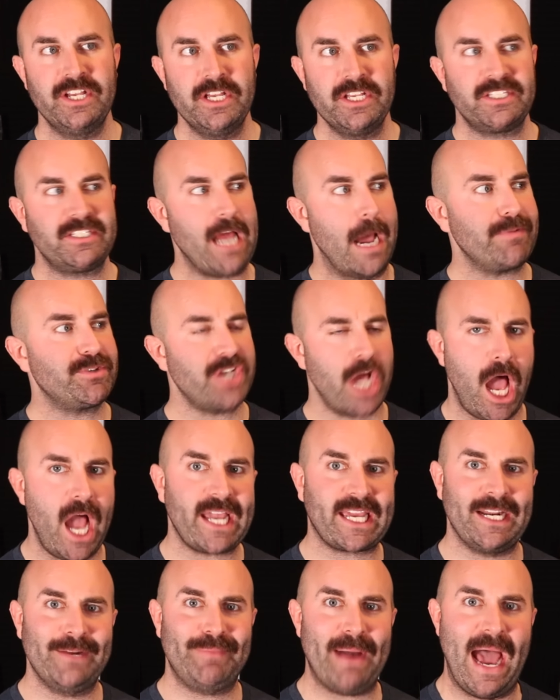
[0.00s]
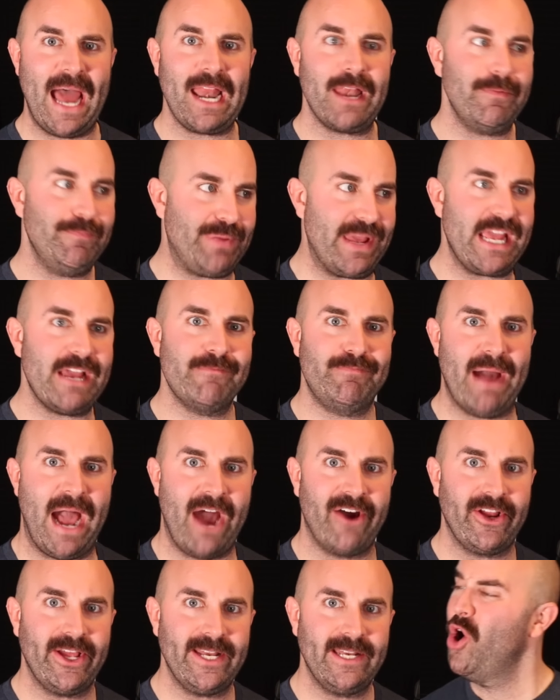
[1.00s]
Stop talking about it and be
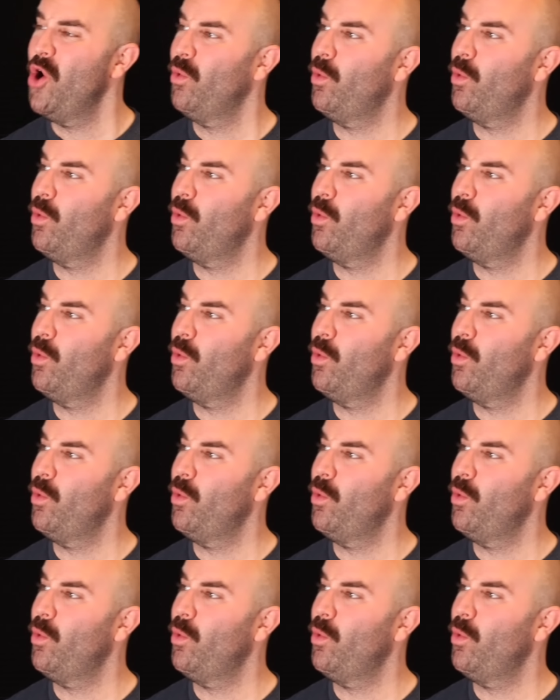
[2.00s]
about it.